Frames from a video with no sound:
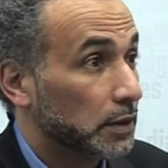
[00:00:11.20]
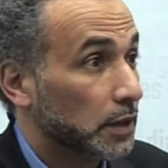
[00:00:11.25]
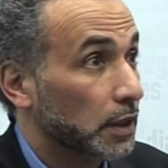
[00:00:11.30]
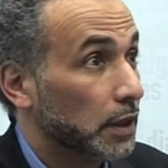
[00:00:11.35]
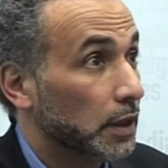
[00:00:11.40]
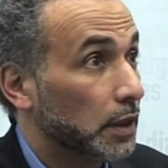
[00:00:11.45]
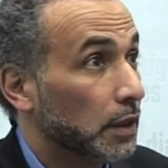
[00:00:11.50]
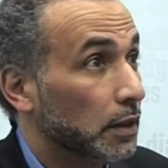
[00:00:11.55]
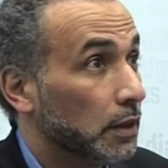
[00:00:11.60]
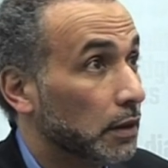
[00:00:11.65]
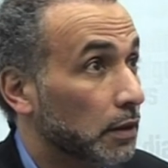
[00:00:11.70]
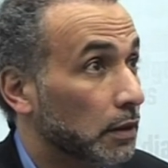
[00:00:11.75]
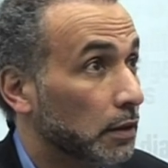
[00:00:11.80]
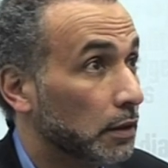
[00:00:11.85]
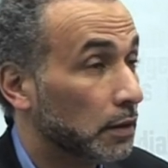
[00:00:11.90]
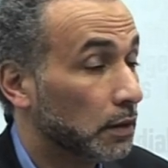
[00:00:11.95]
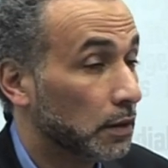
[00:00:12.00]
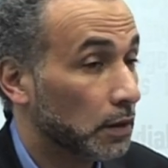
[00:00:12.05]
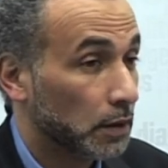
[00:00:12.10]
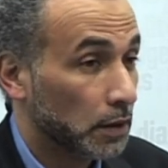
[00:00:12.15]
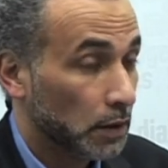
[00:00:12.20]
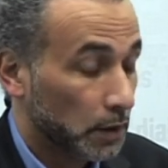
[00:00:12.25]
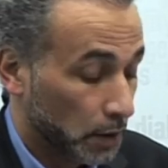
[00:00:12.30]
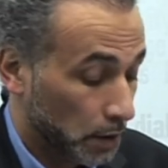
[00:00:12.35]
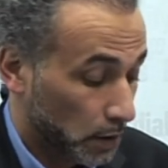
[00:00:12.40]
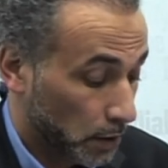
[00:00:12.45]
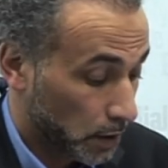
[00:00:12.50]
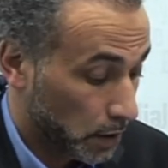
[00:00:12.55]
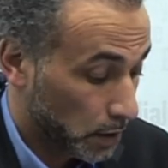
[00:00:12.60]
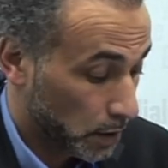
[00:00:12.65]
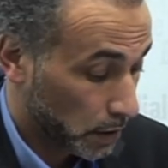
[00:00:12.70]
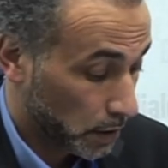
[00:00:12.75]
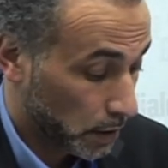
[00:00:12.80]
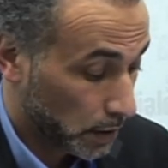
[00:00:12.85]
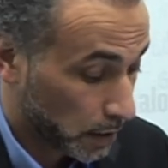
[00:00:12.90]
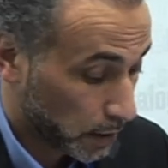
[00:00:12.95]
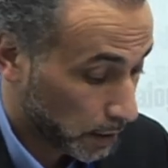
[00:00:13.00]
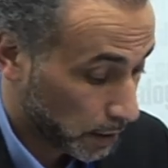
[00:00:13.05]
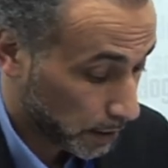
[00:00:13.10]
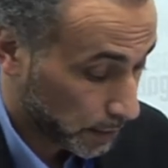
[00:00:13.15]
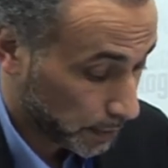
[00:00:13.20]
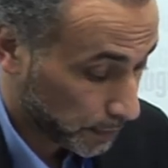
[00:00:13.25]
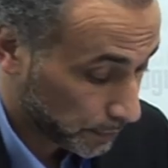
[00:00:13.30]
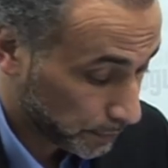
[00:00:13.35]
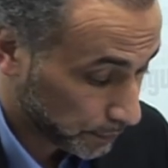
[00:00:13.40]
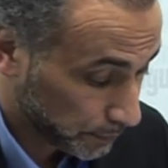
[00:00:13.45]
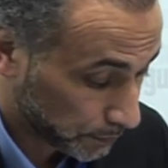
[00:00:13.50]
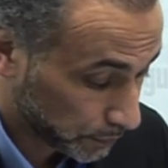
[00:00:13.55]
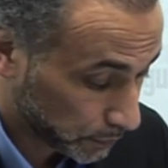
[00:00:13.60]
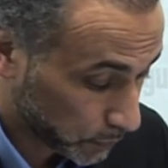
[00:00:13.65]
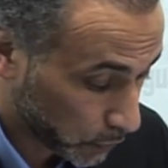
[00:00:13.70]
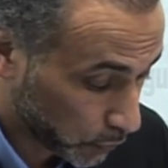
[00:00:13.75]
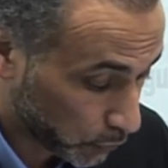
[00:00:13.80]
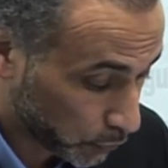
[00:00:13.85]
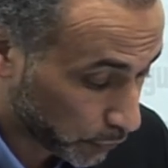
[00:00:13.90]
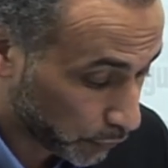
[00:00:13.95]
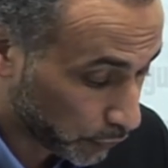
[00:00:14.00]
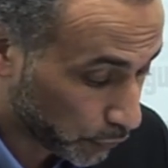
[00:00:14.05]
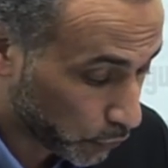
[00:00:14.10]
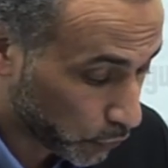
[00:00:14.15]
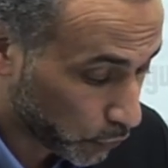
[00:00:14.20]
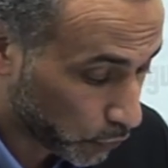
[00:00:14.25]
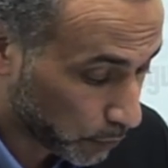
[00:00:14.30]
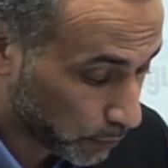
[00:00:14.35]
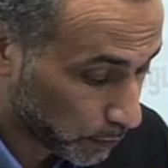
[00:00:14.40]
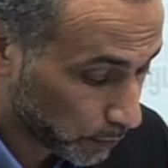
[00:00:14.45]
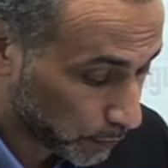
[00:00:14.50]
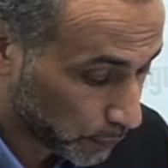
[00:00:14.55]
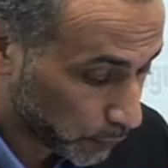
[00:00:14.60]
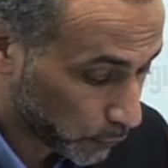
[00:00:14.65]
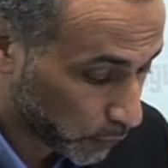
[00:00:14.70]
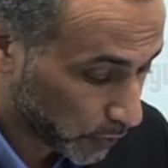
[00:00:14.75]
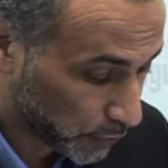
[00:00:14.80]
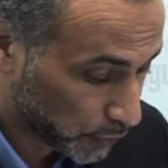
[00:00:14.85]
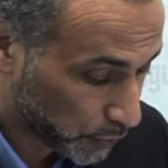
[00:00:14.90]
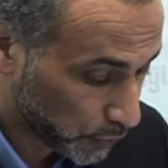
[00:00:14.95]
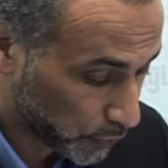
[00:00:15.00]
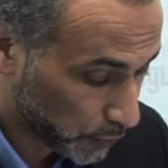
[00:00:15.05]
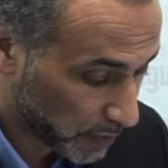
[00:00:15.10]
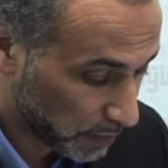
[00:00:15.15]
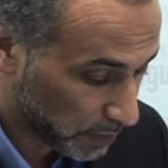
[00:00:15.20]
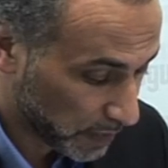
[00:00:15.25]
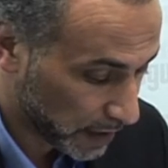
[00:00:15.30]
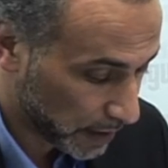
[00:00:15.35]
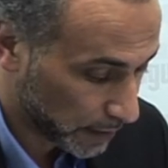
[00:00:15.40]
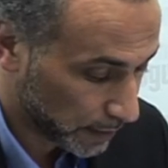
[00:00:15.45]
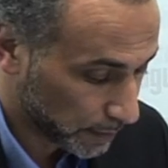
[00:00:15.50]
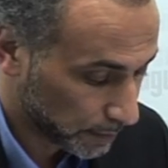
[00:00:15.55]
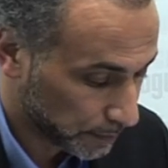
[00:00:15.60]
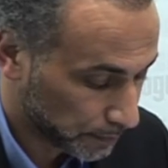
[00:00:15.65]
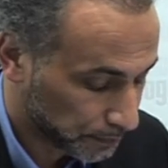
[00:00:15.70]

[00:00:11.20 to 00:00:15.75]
uh, um, reform. What do we mean?